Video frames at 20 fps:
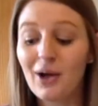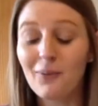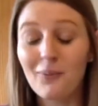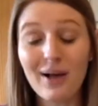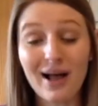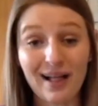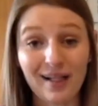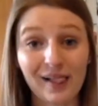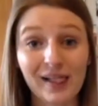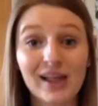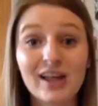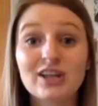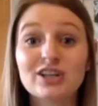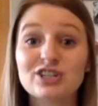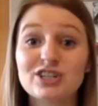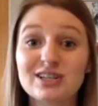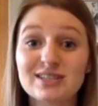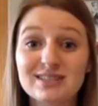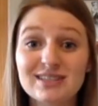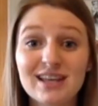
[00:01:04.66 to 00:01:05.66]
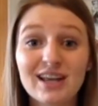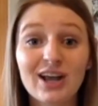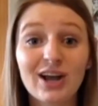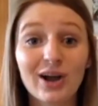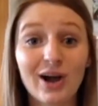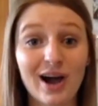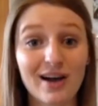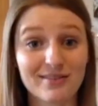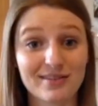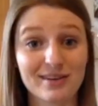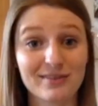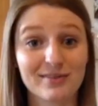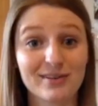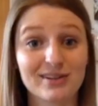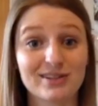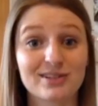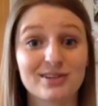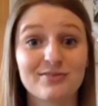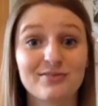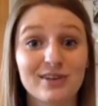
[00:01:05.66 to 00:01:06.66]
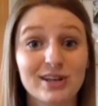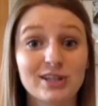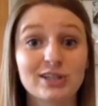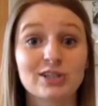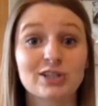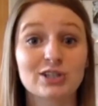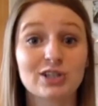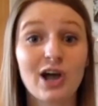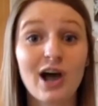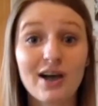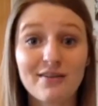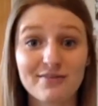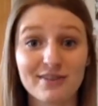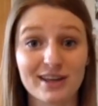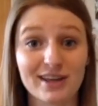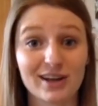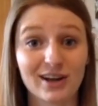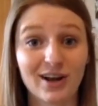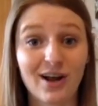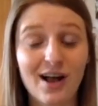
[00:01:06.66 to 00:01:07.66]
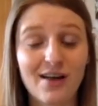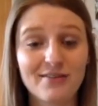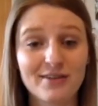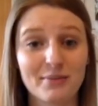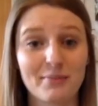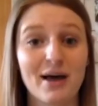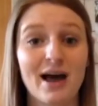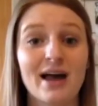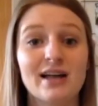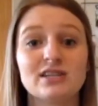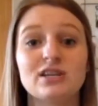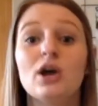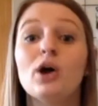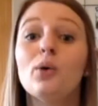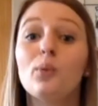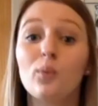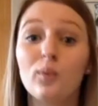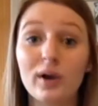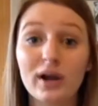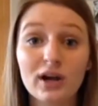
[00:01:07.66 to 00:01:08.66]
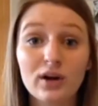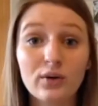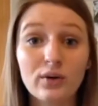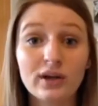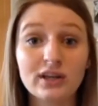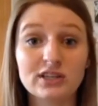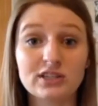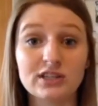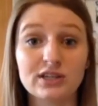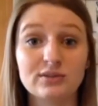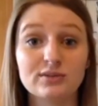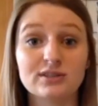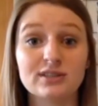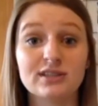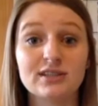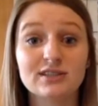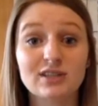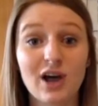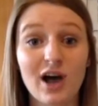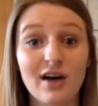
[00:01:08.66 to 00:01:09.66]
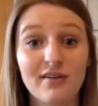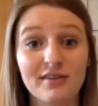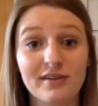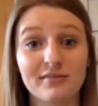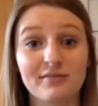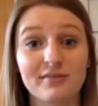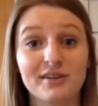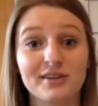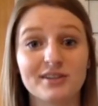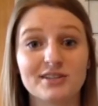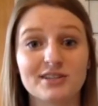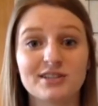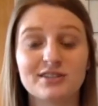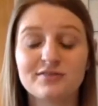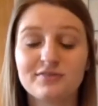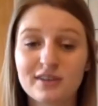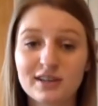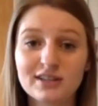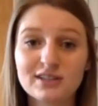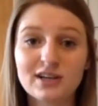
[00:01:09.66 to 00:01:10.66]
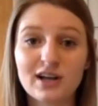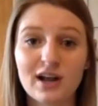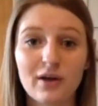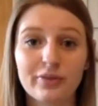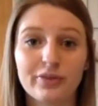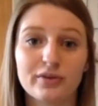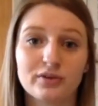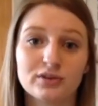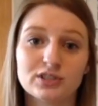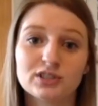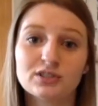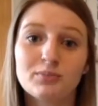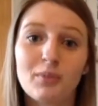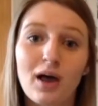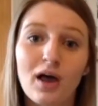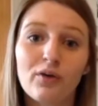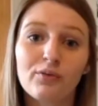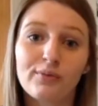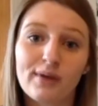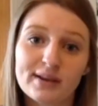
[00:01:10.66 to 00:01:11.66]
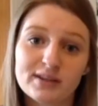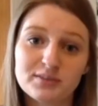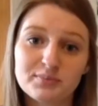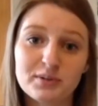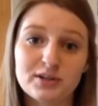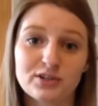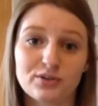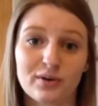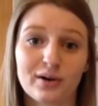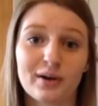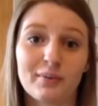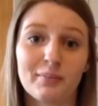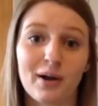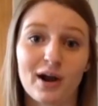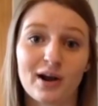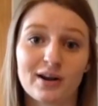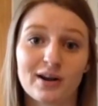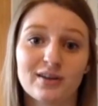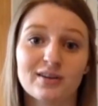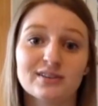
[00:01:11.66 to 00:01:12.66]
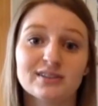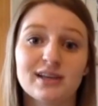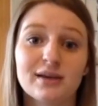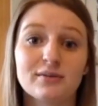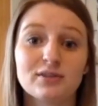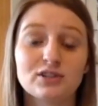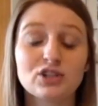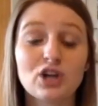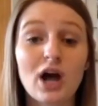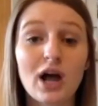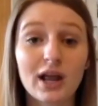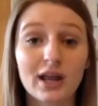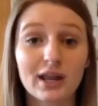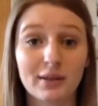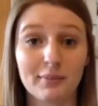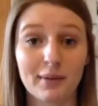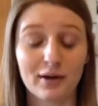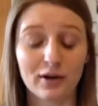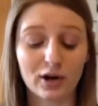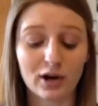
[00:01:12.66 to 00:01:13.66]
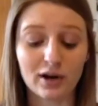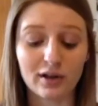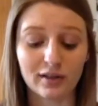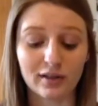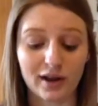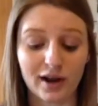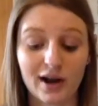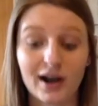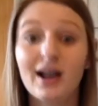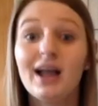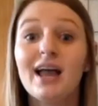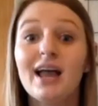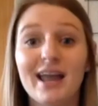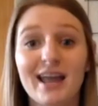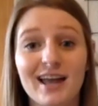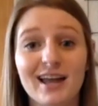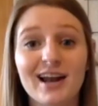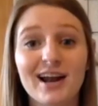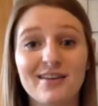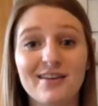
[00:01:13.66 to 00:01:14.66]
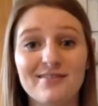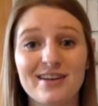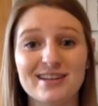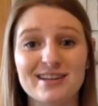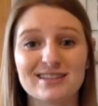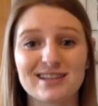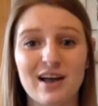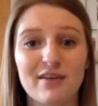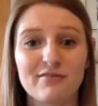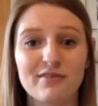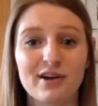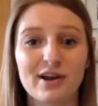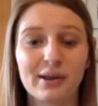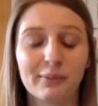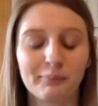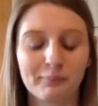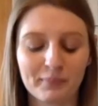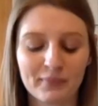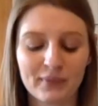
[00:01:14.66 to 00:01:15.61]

Well, just like a coffee filter filters coffee in a coffee pot, we're going to use this coffee filter to filter out those small respiratory particles I was talking about earlier in our face covering.